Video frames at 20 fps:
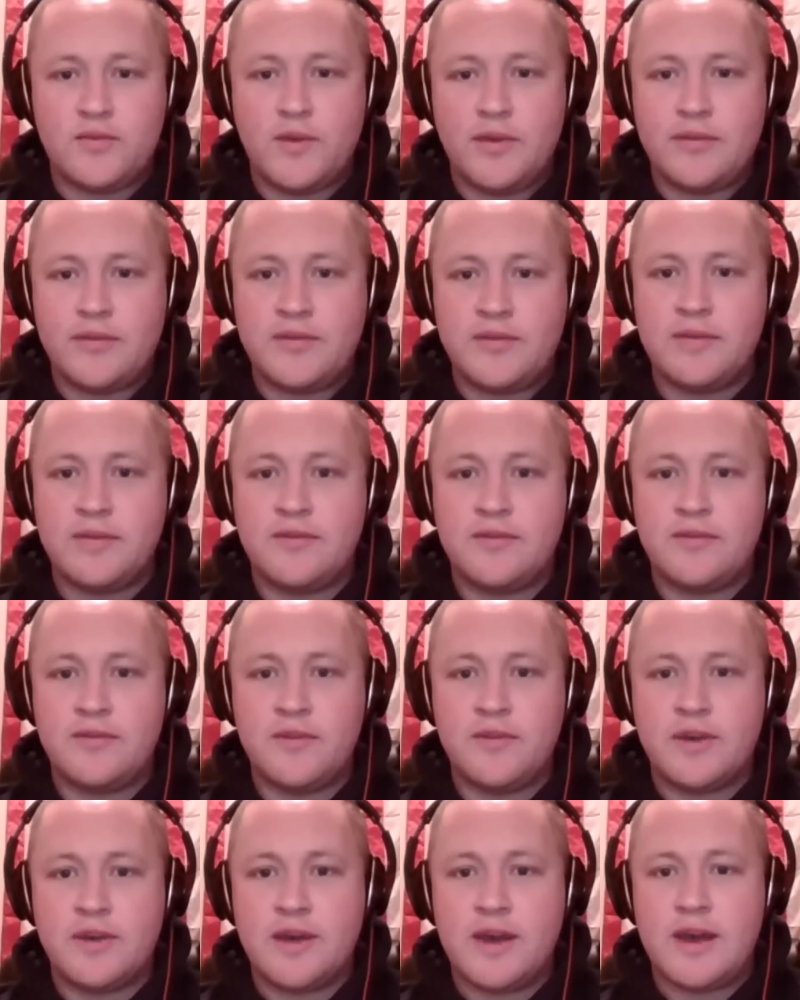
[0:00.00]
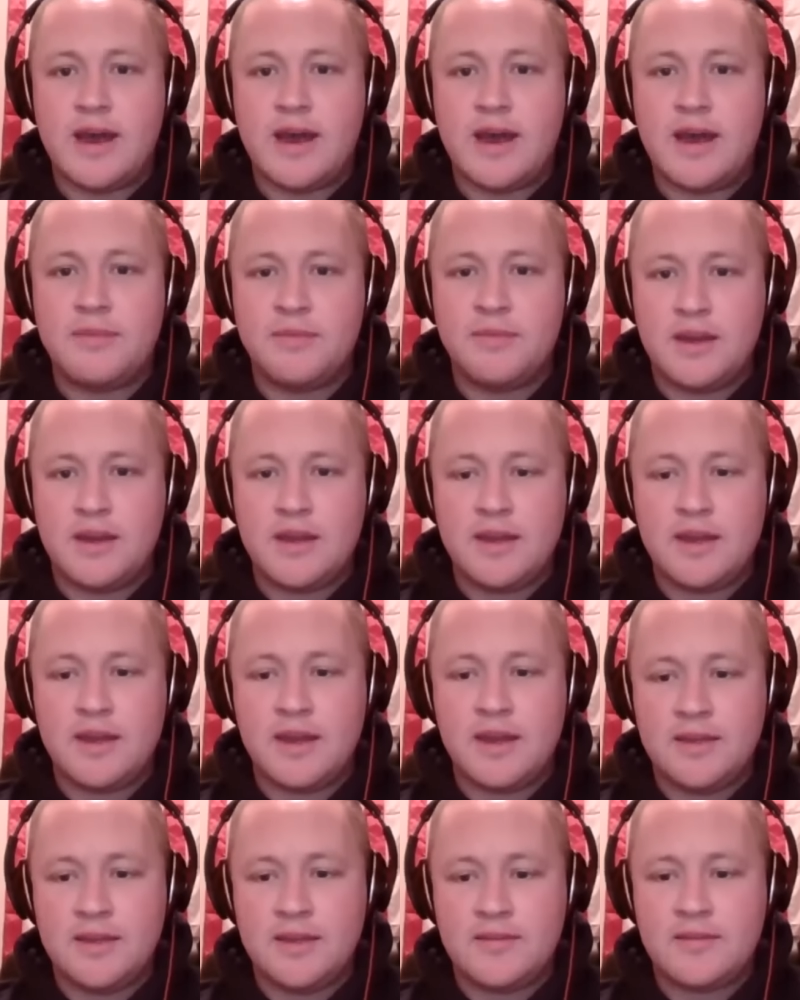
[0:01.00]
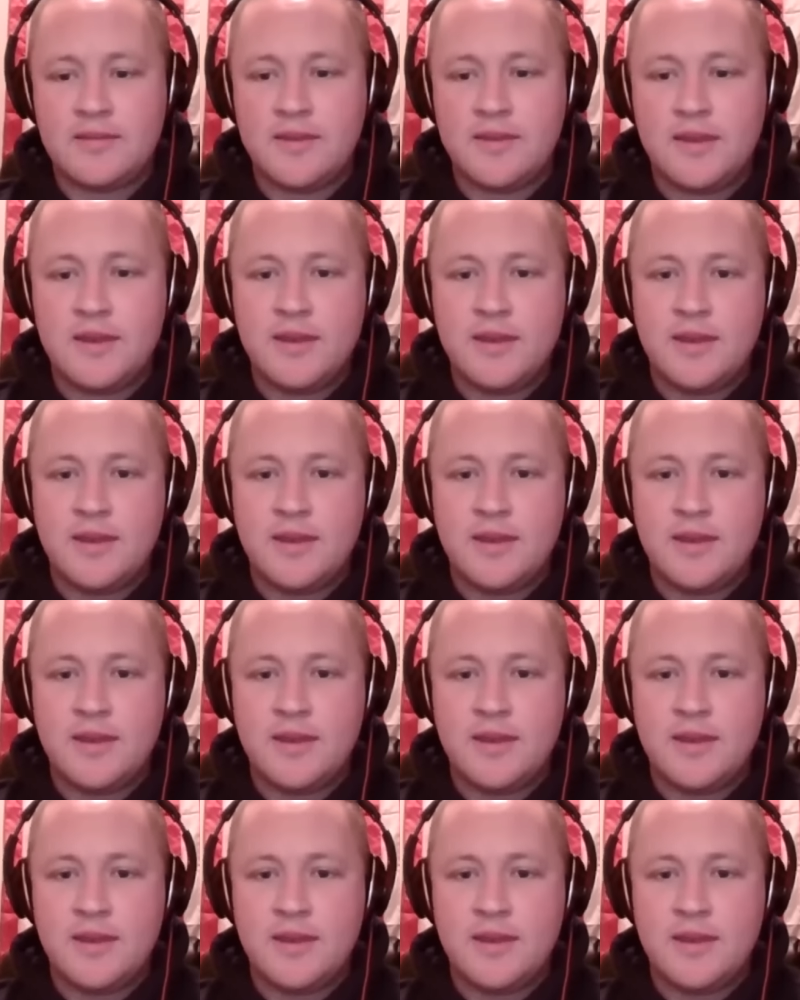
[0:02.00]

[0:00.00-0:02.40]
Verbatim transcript: relative to the kind of hype that he gets.